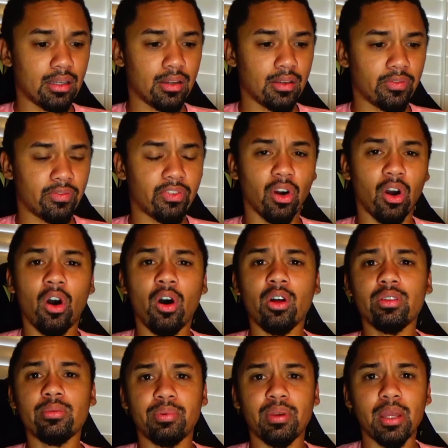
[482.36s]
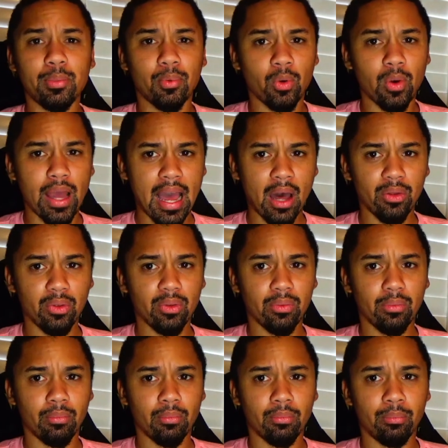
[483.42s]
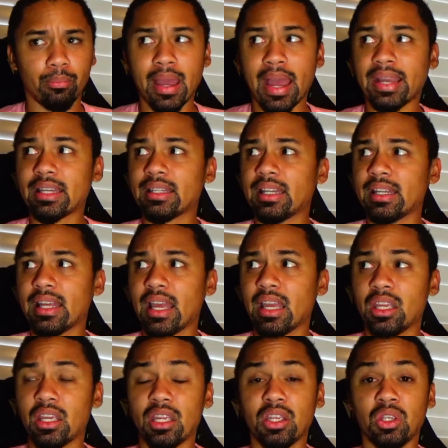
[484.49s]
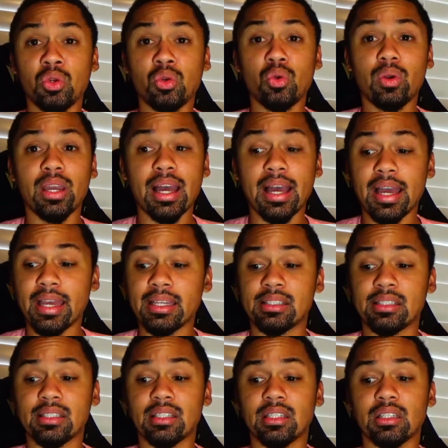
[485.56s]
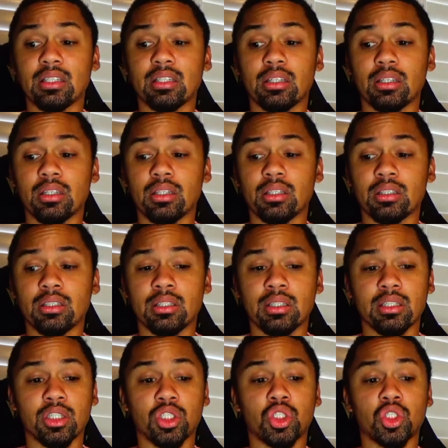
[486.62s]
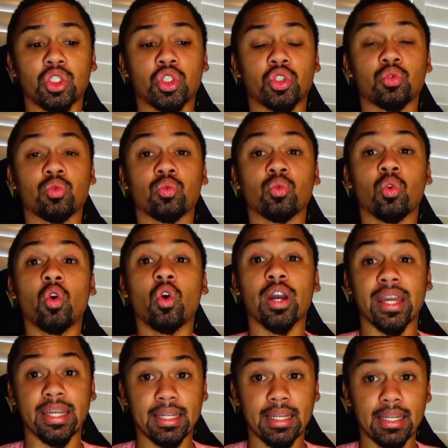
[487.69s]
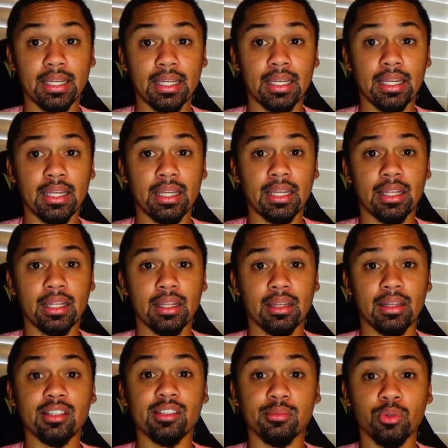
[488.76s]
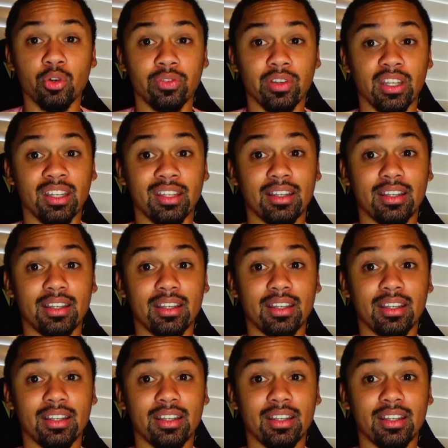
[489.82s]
For all the people out back in the day, you guys destroyed this movie.